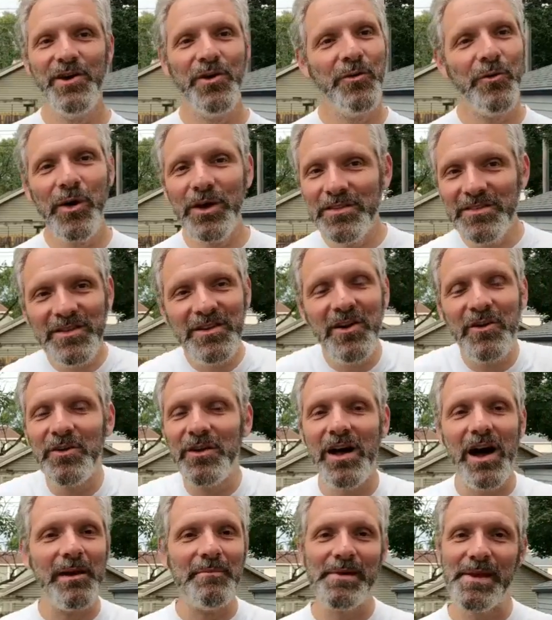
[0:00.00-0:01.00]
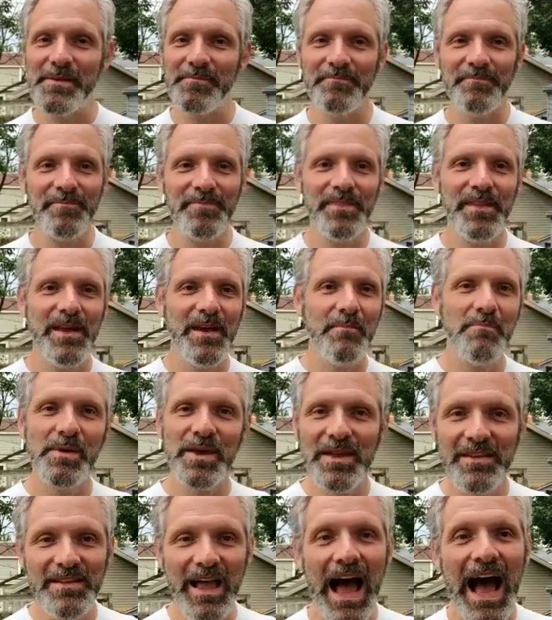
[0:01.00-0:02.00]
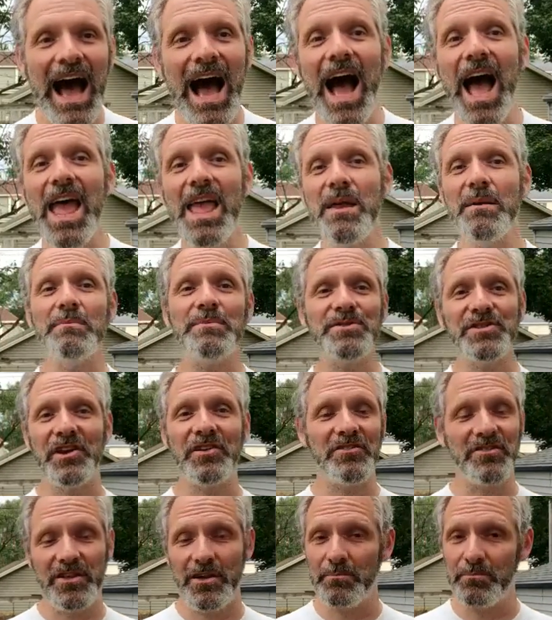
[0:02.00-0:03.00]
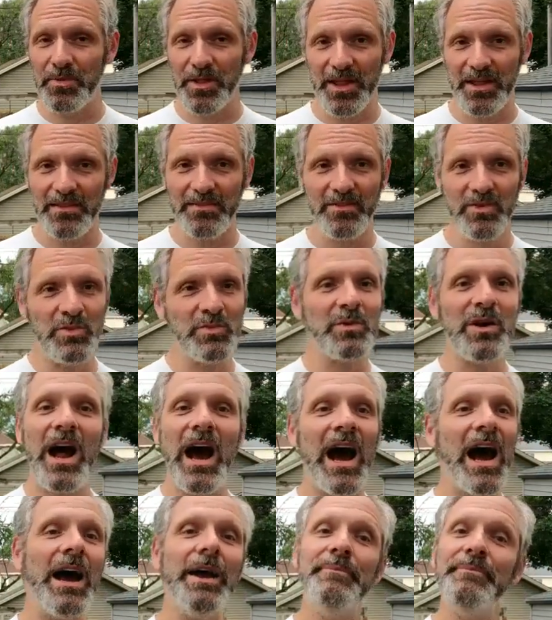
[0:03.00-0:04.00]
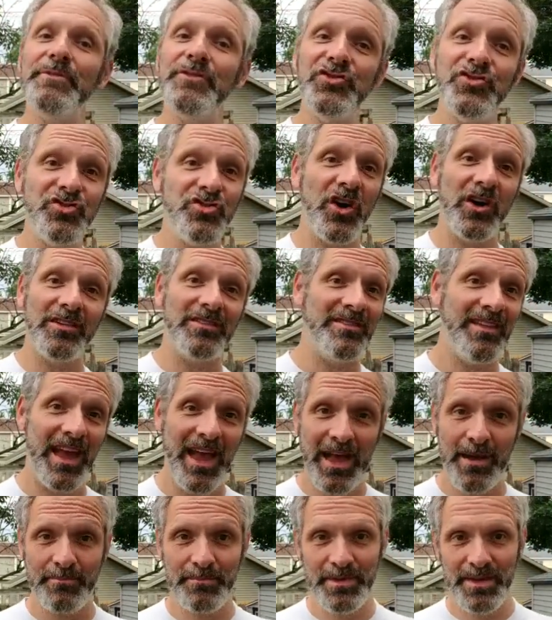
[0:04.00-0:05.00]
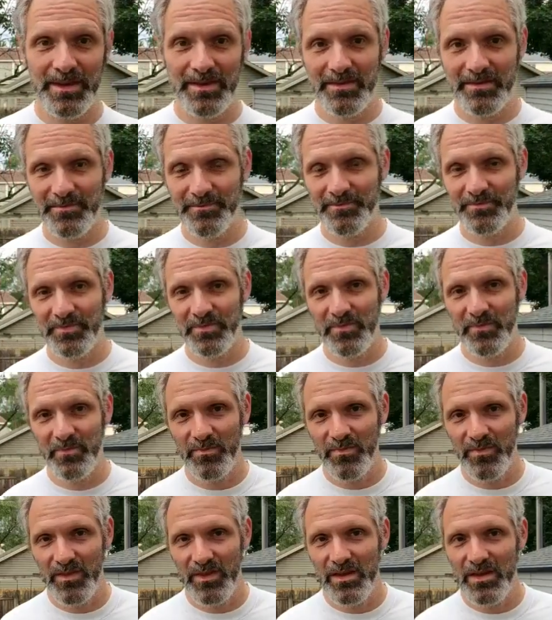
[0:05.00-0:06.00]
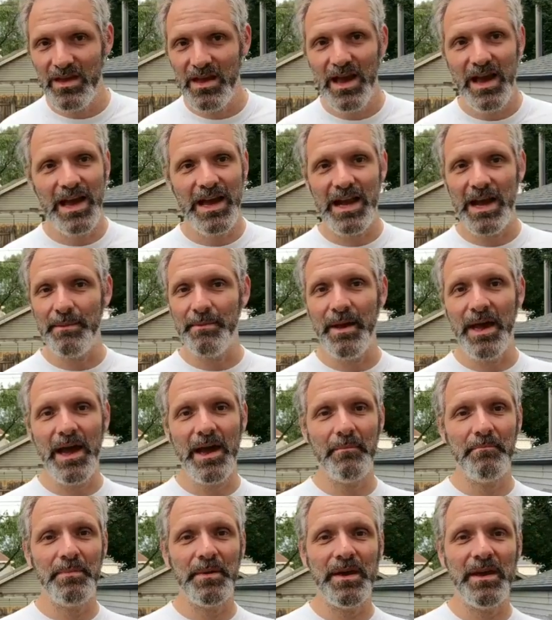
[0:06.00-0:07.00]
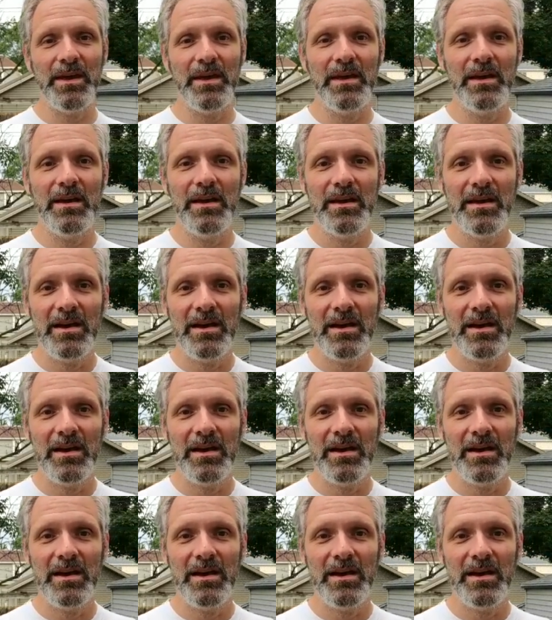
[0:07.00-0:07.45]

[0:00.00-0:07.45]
Because I am just in a place where I'm just happy. And I'm happy.